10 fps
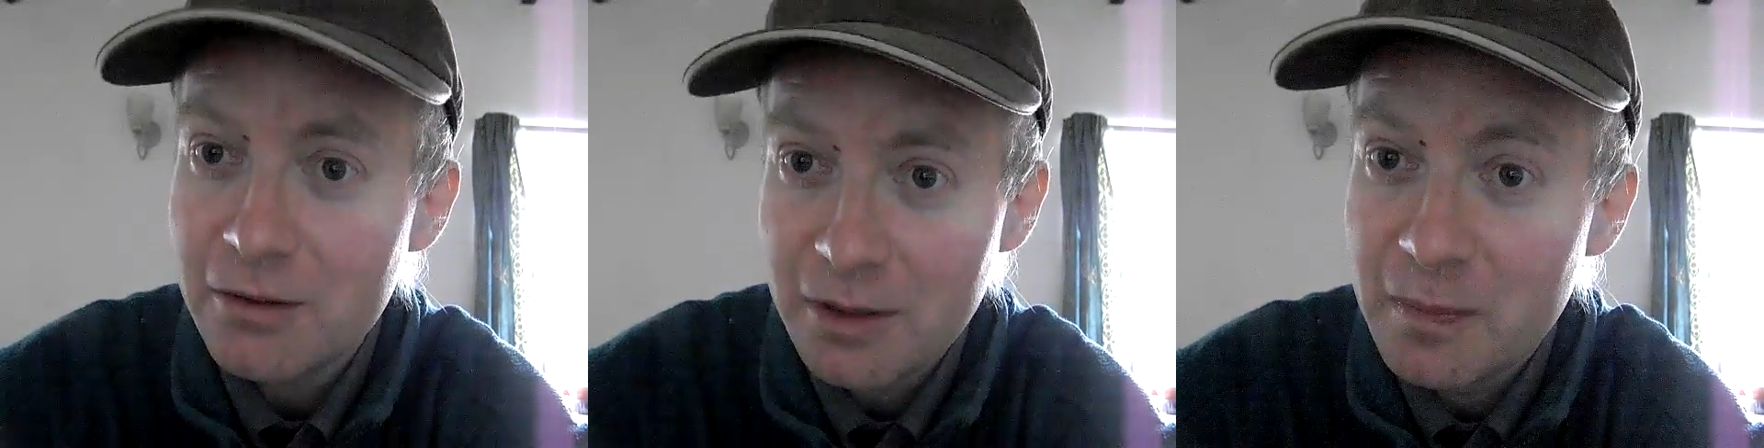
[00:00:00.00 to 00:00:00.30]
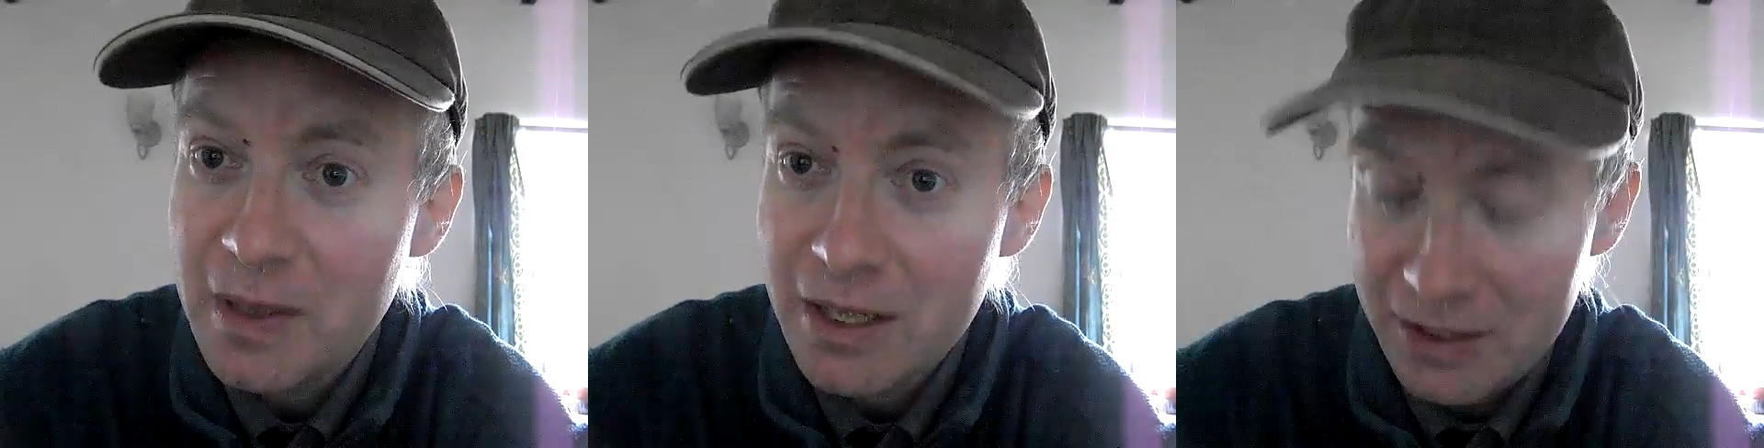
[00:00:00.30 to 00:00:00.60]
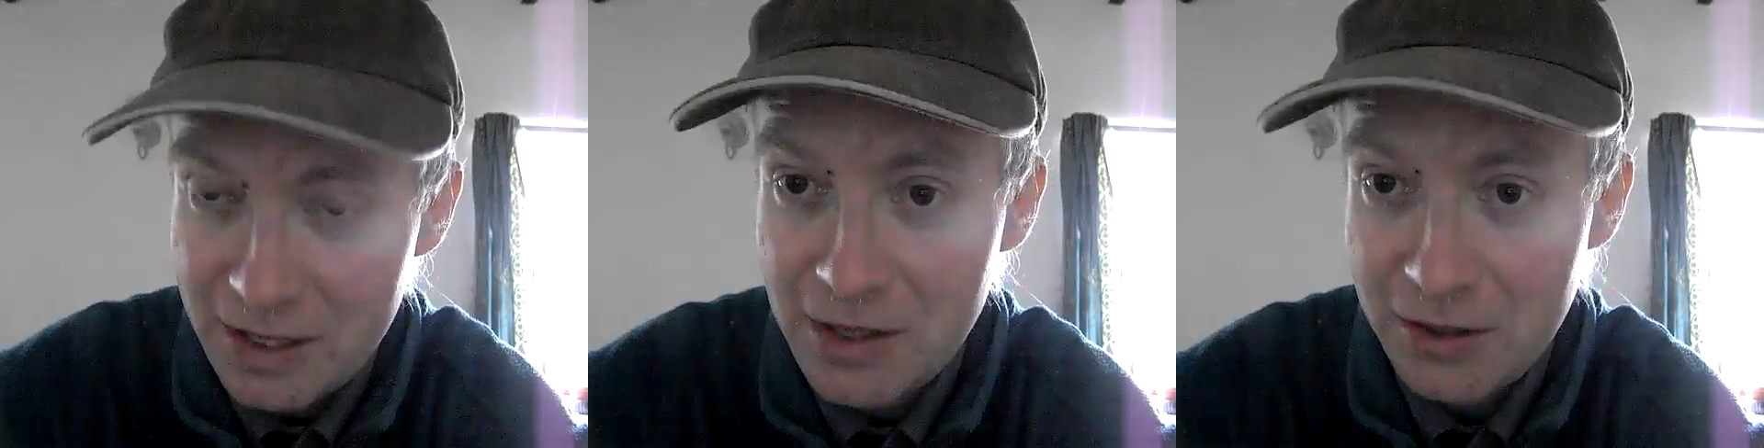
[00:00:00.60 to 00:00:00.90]

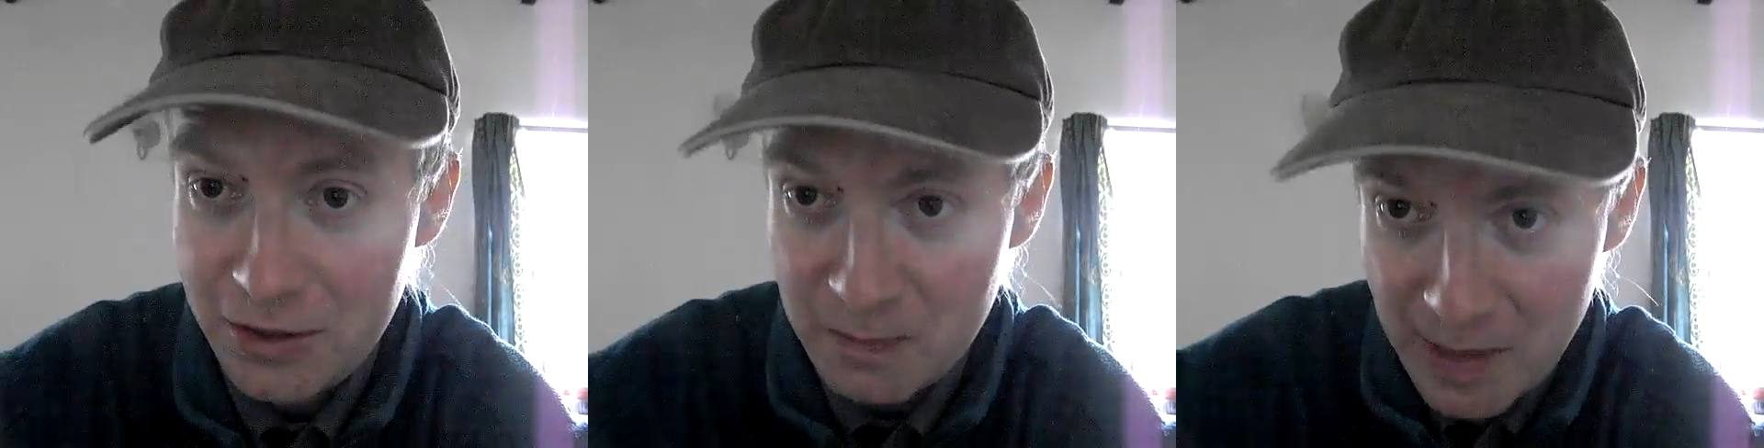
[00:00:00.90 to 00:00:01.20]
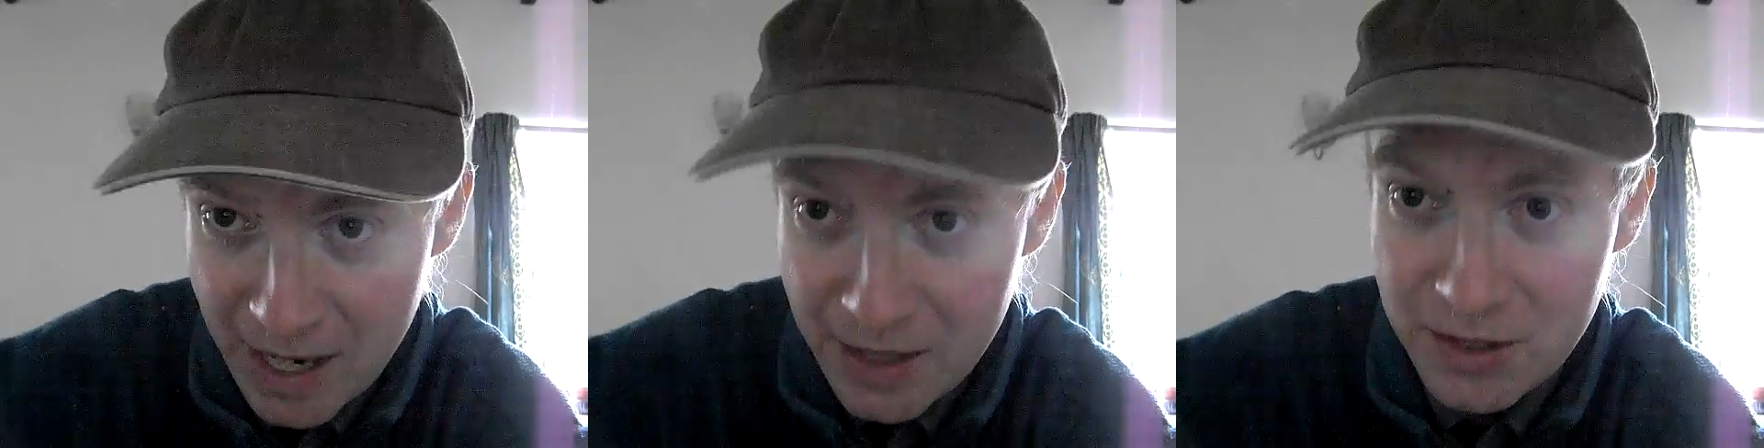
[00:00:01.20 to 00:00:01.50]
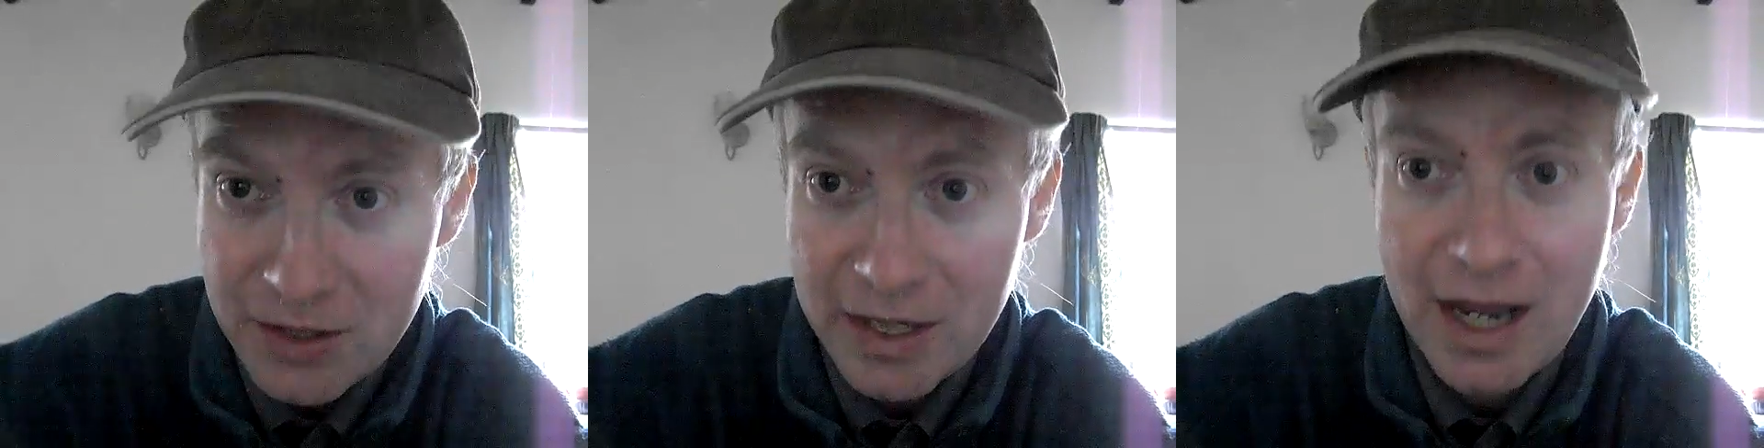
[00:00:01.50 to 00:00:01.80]

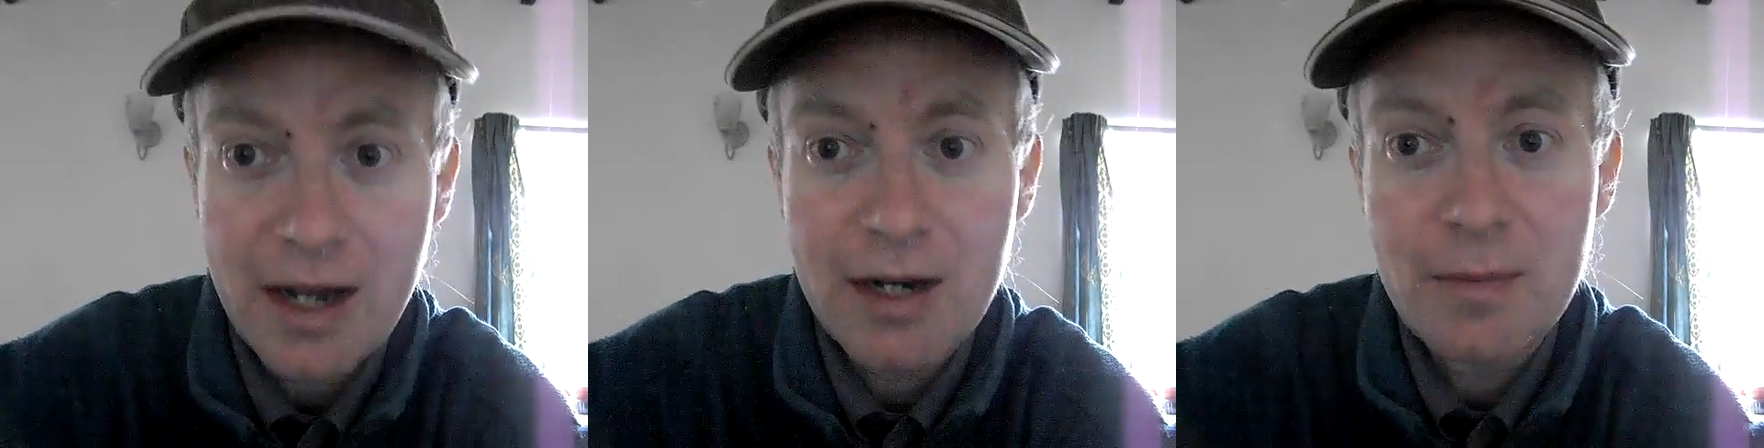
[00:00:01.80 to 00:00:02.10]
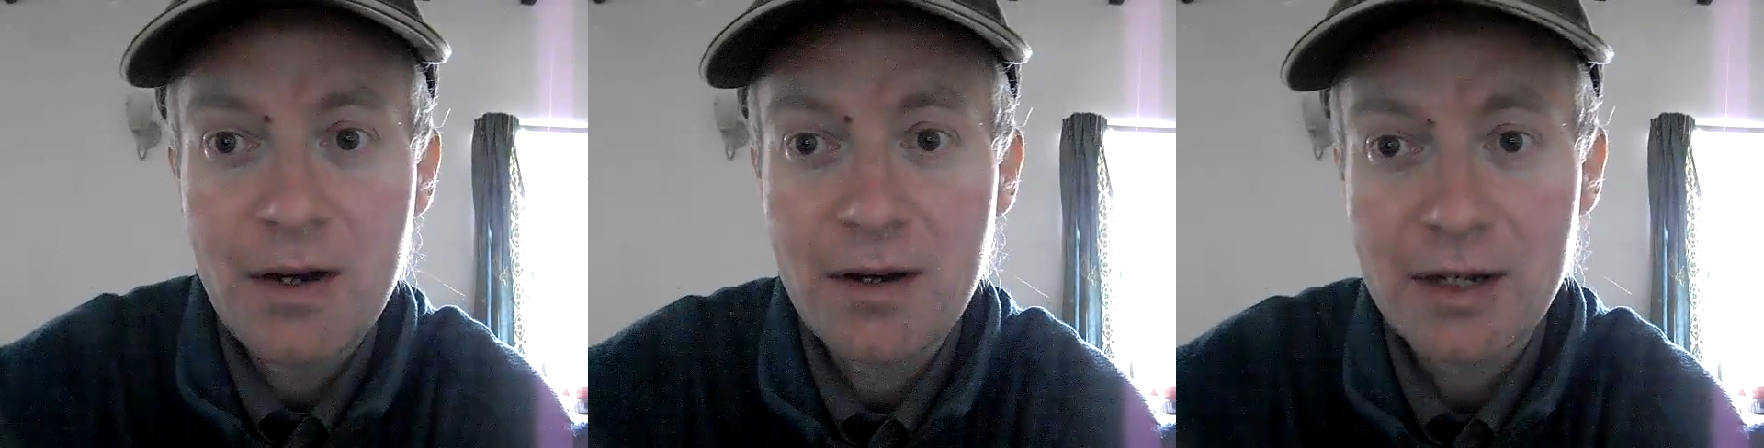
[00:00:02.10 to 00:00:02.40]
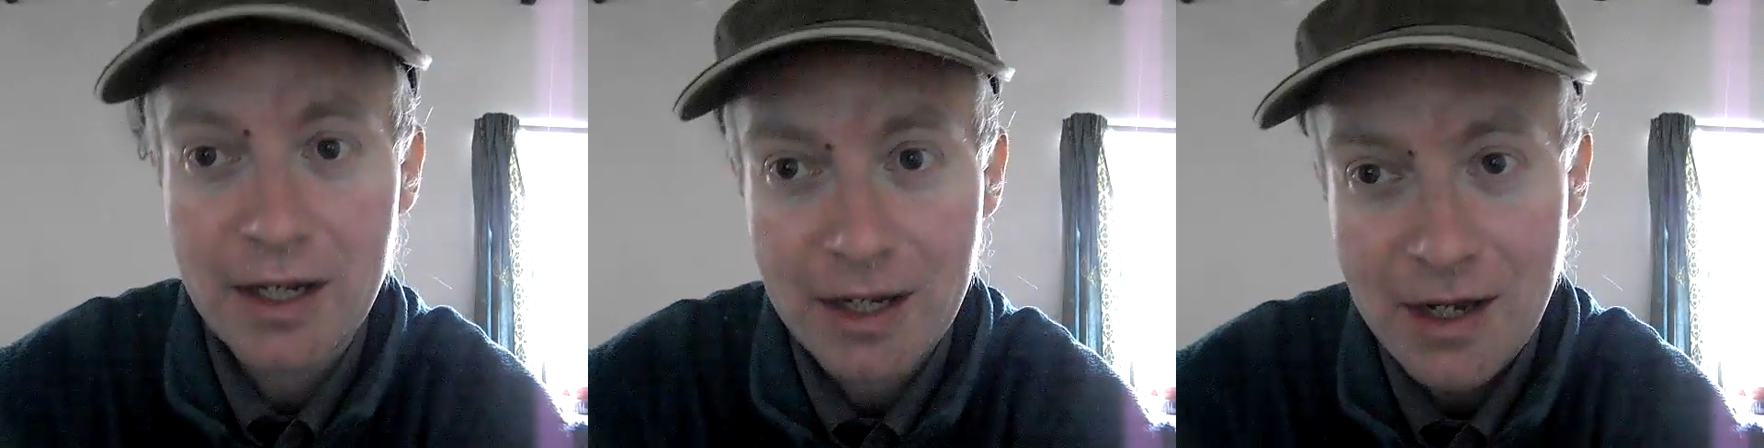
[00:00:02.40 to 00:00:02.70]
competitors out of the
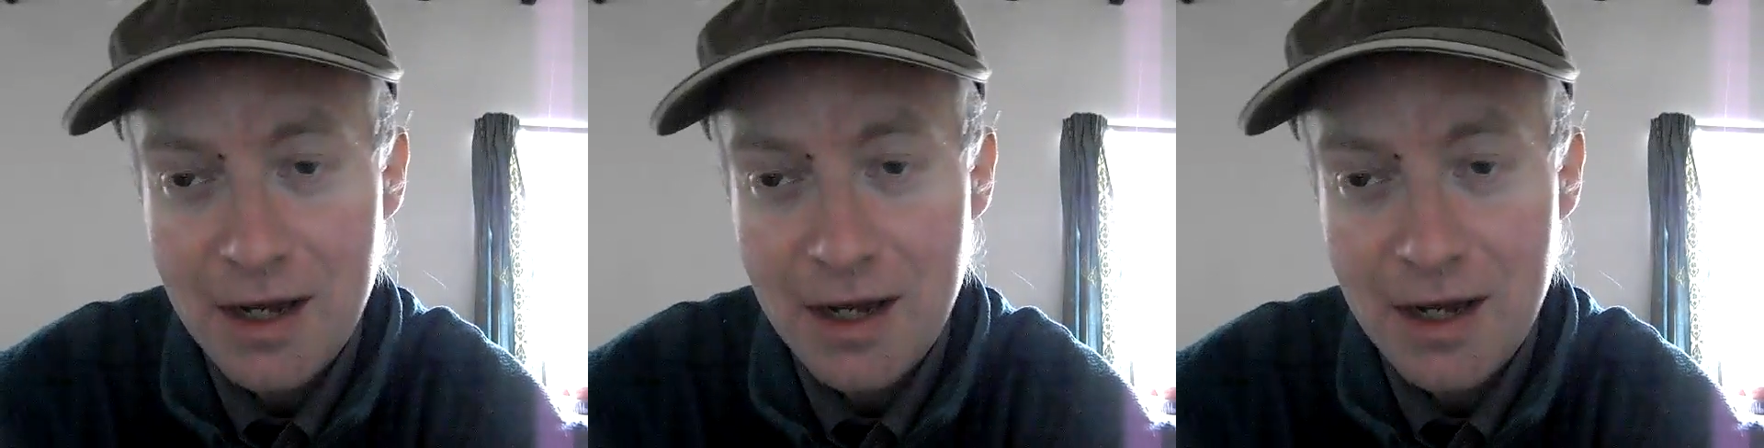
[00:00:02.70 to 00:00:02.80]
market.